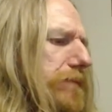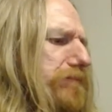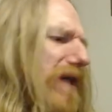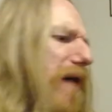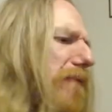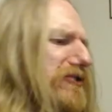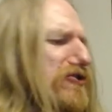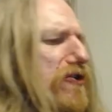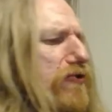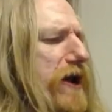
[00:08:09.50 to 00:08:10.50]
No, that's
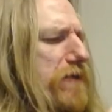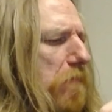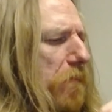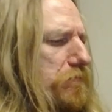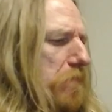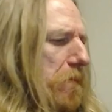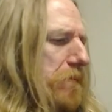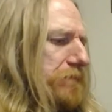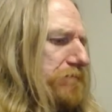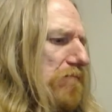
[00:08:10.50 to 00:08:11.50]
alright.
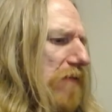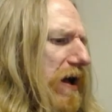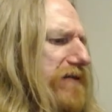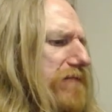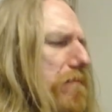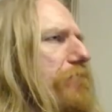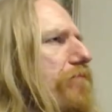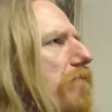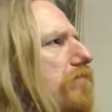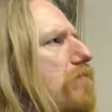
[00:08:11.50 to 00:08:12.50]
I'll give it
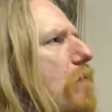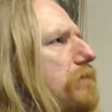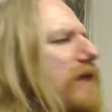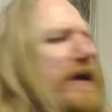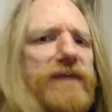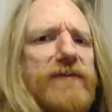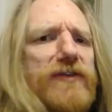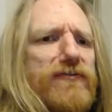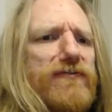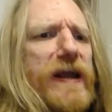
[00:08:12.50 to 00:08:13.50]
I'll give
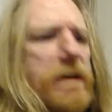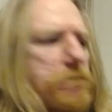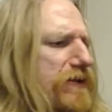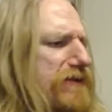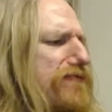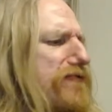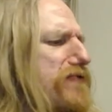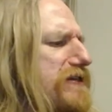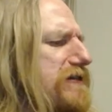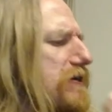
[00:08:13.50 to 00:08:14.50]
it three. I'll give it
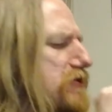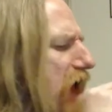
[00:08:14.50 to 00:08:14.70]
three stars.